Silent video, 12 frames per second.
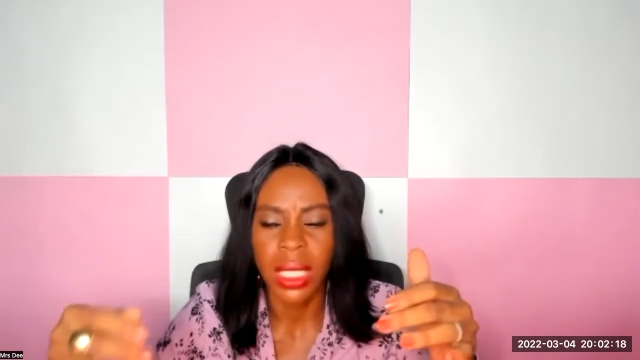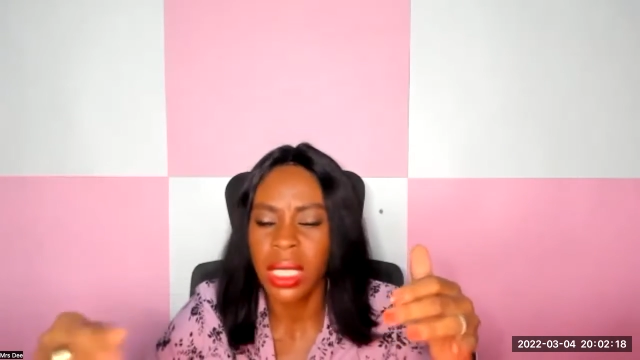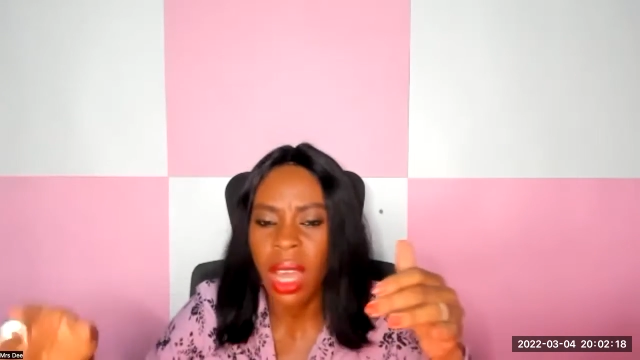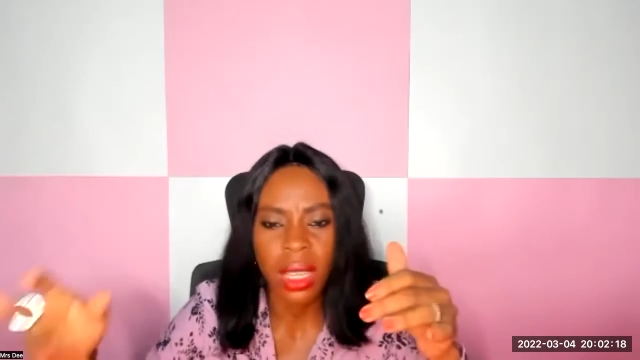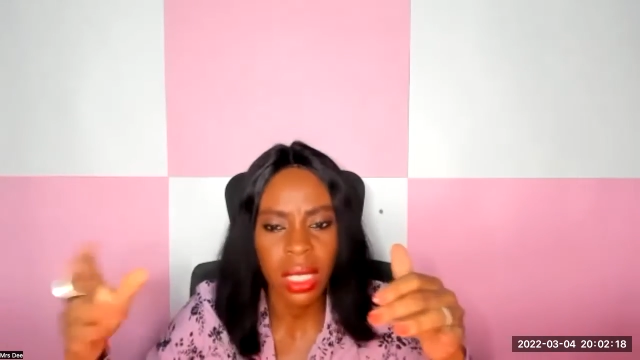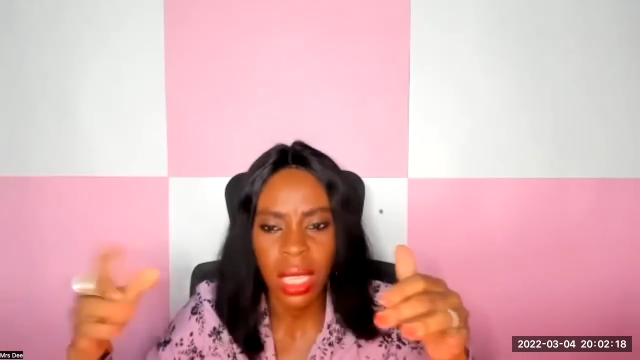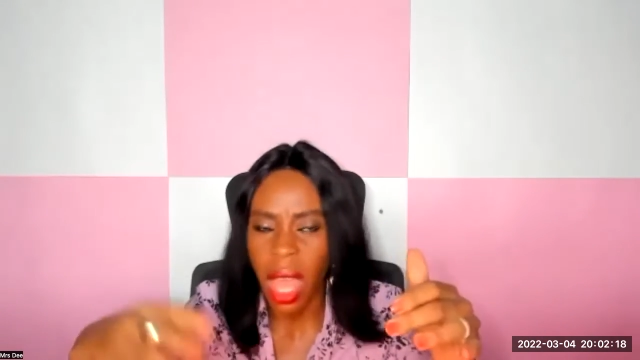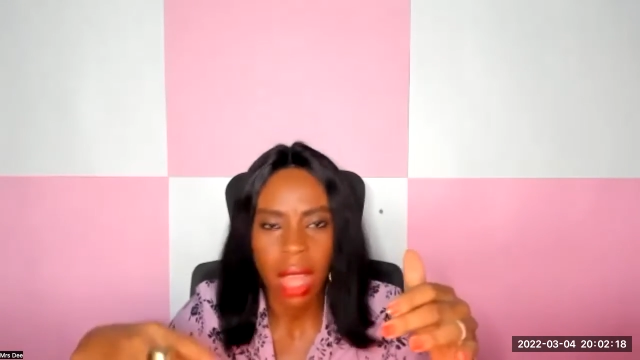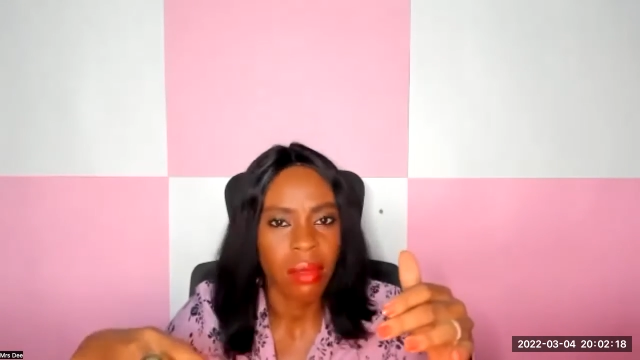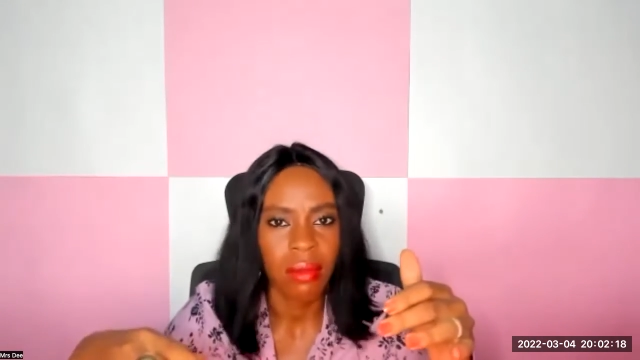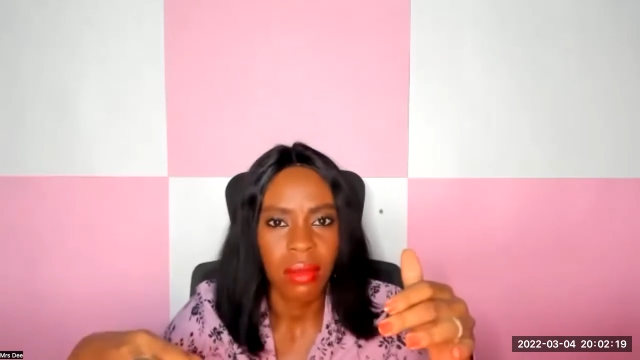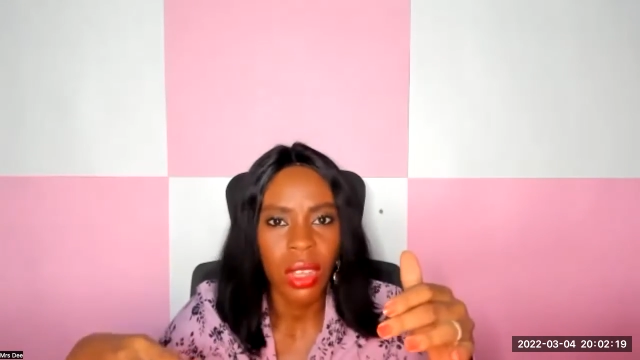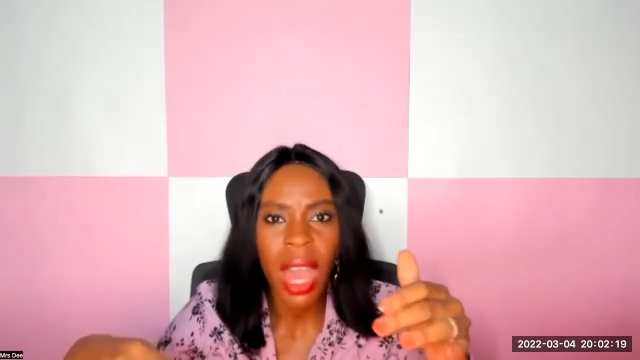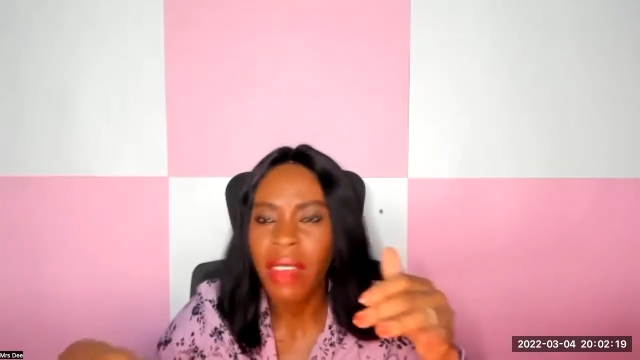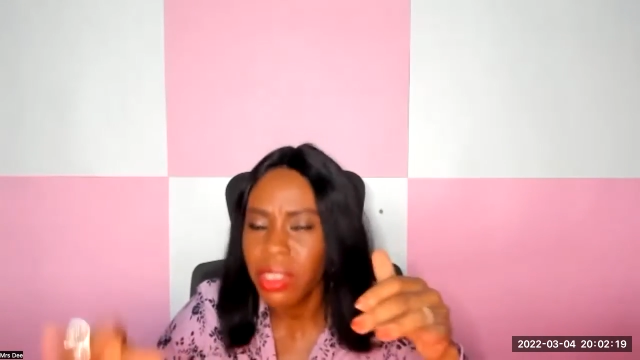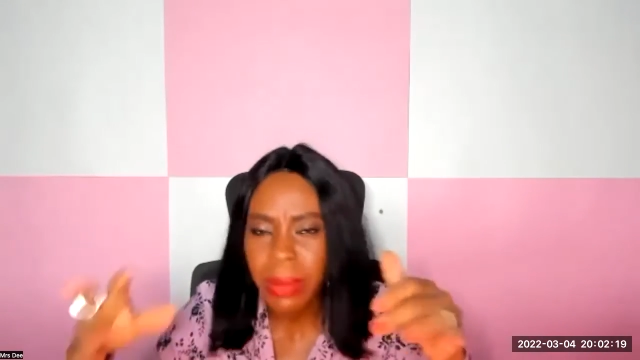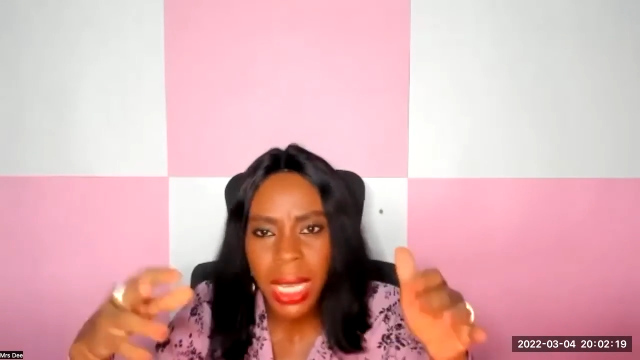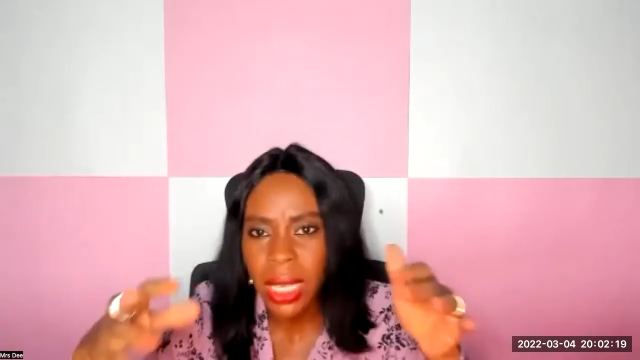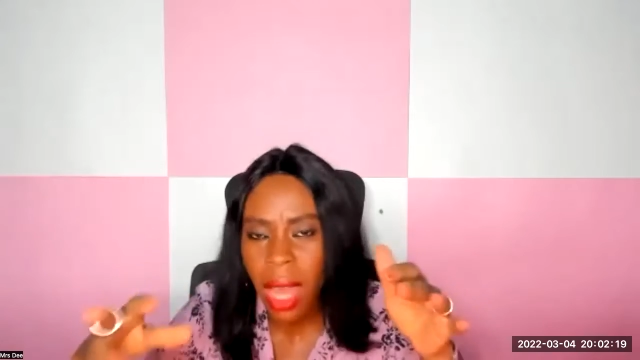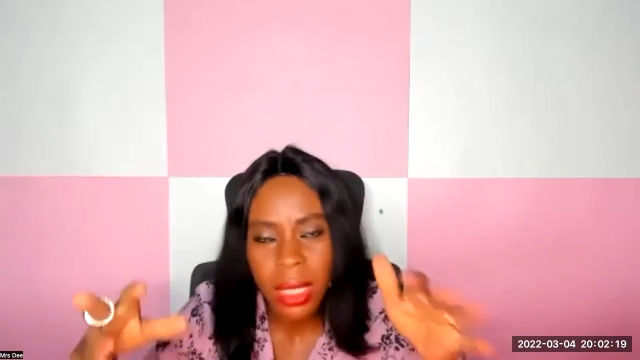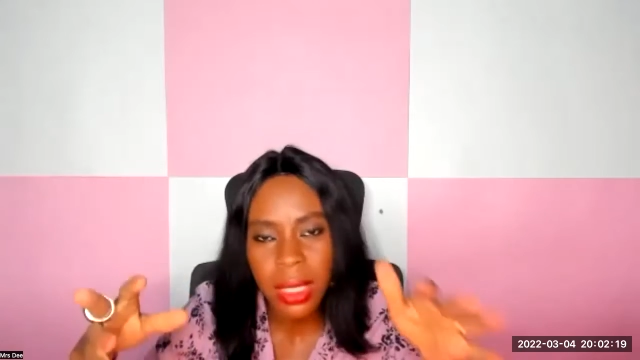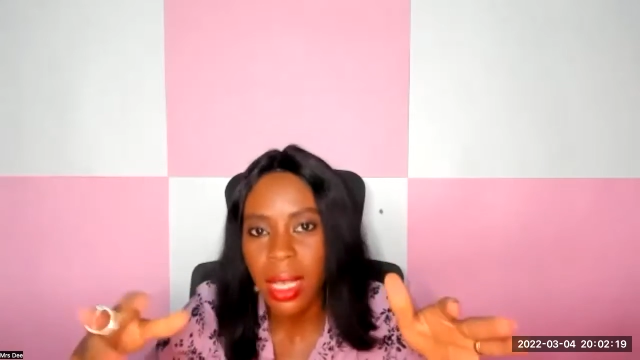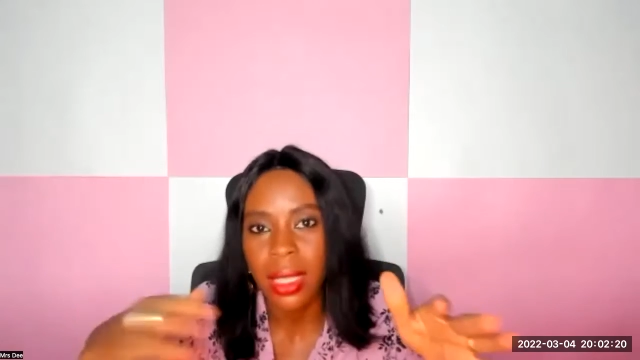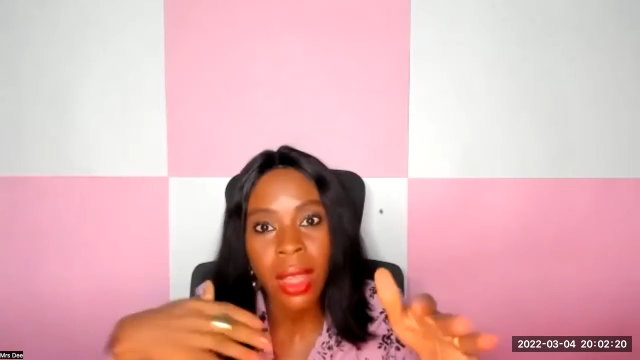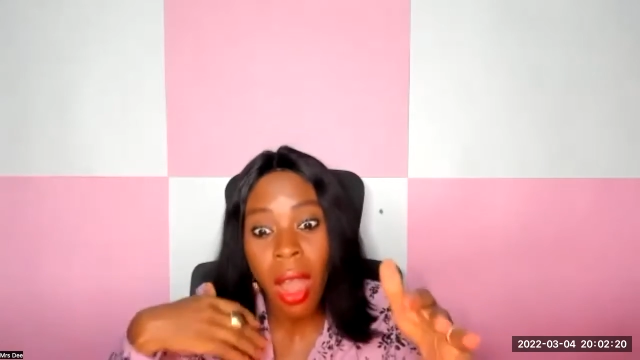A doctor. You have to be a doctor.